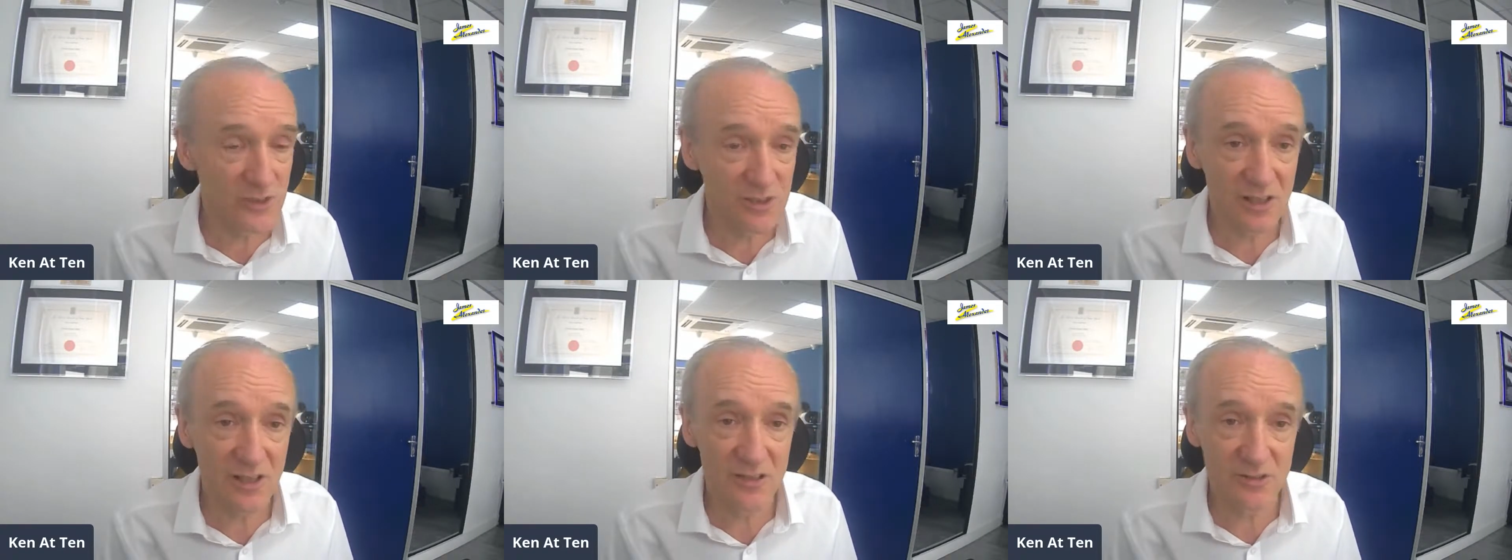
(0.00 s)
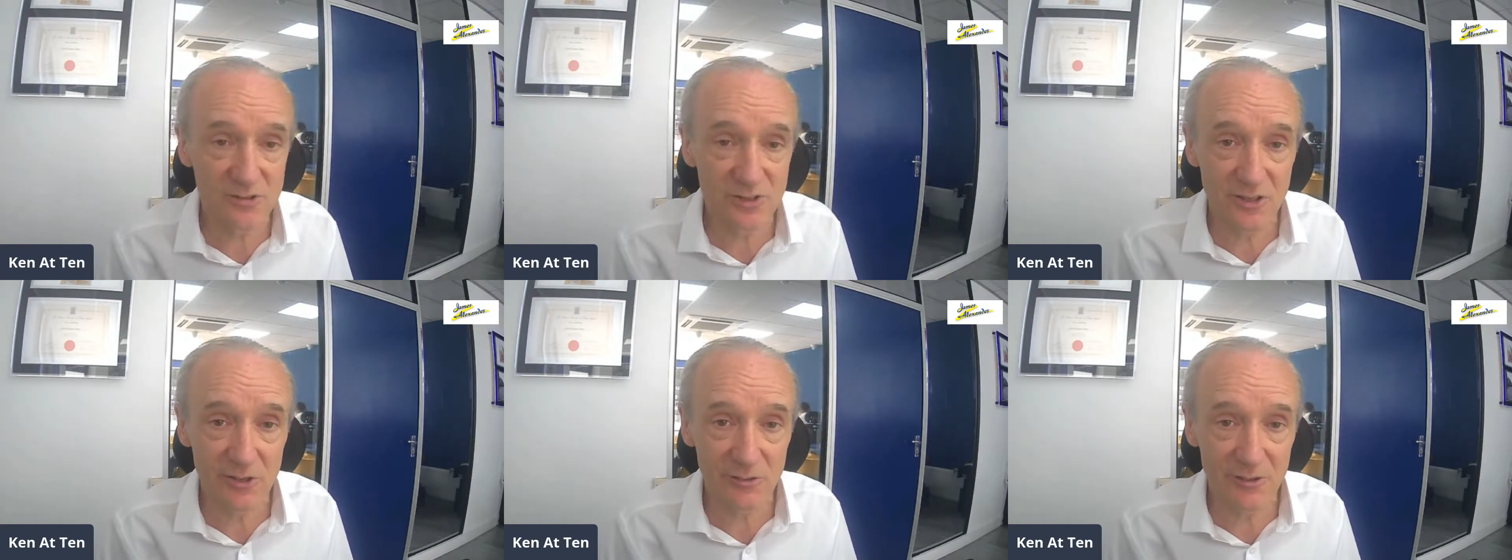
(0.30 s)
and
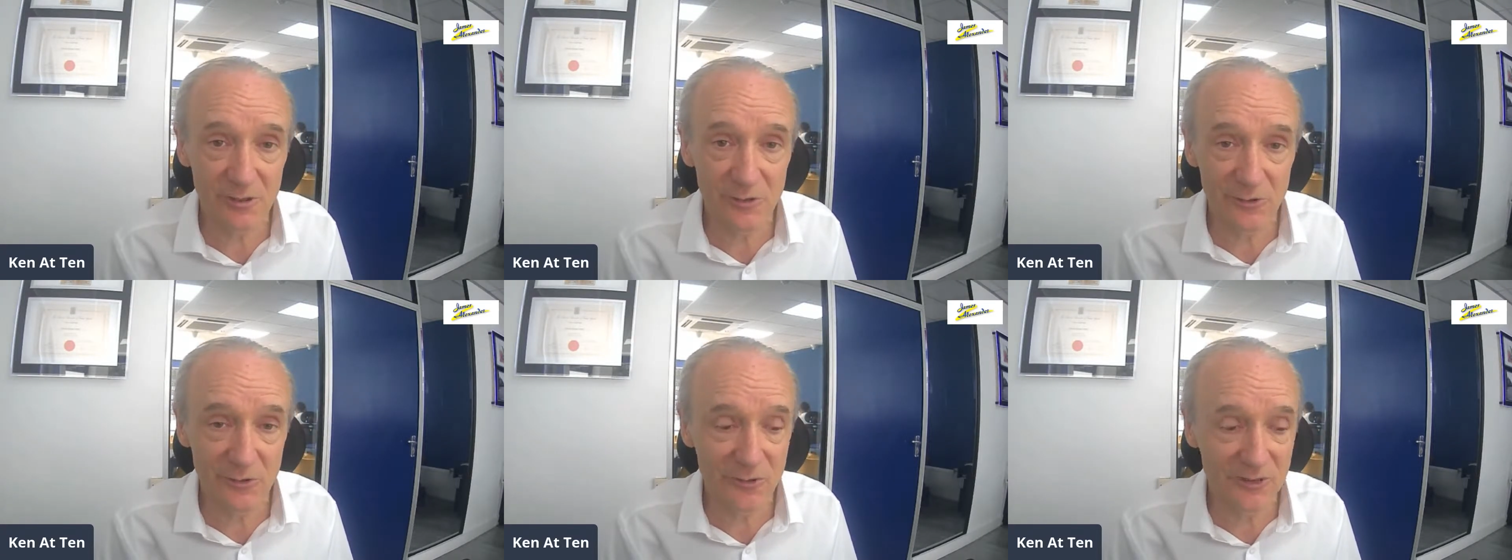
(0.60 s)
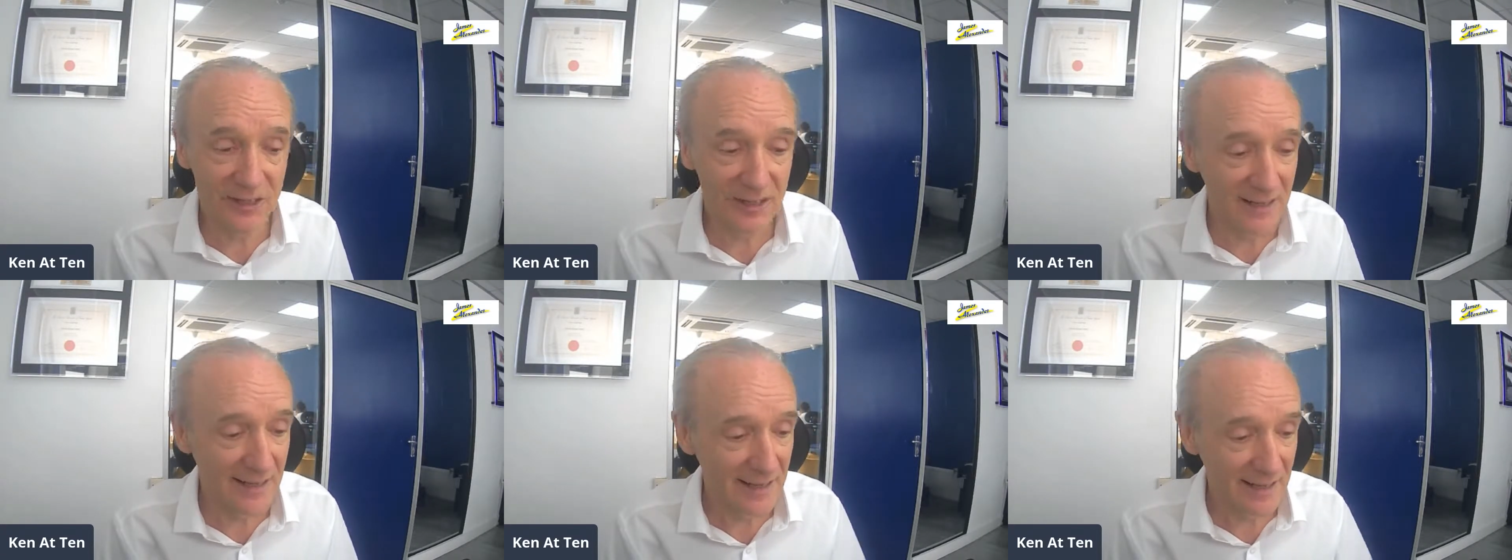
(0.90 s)
loads going
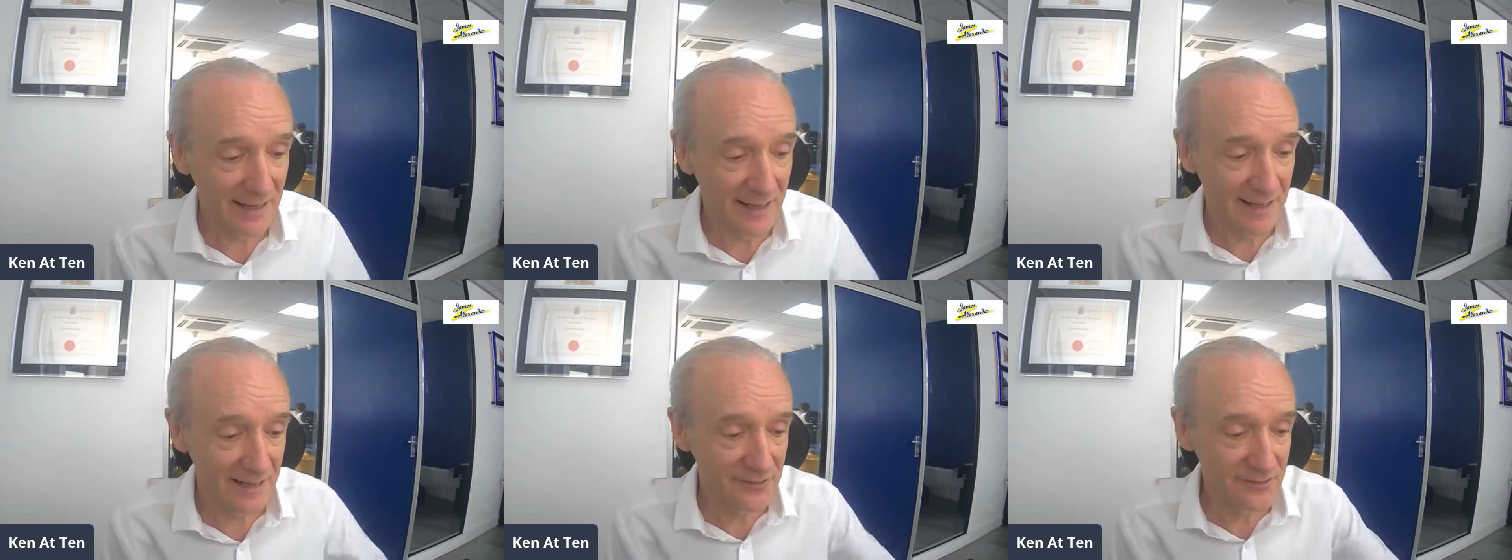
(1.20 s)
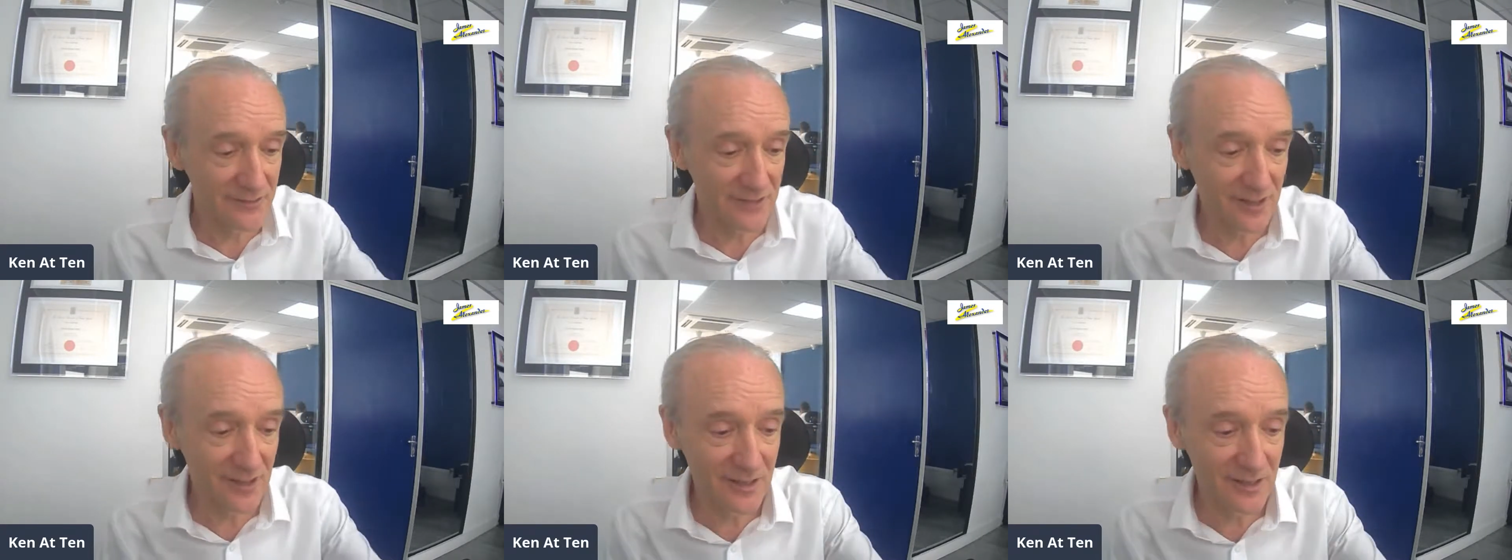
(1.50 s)
on, and